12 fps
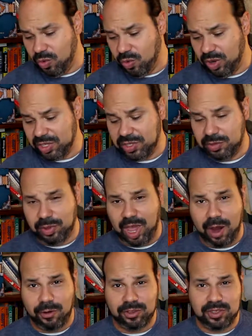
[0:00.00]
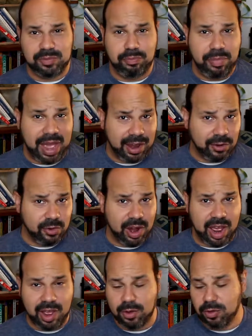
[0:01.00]
what's the character's
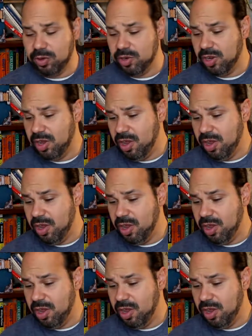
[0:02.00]
background,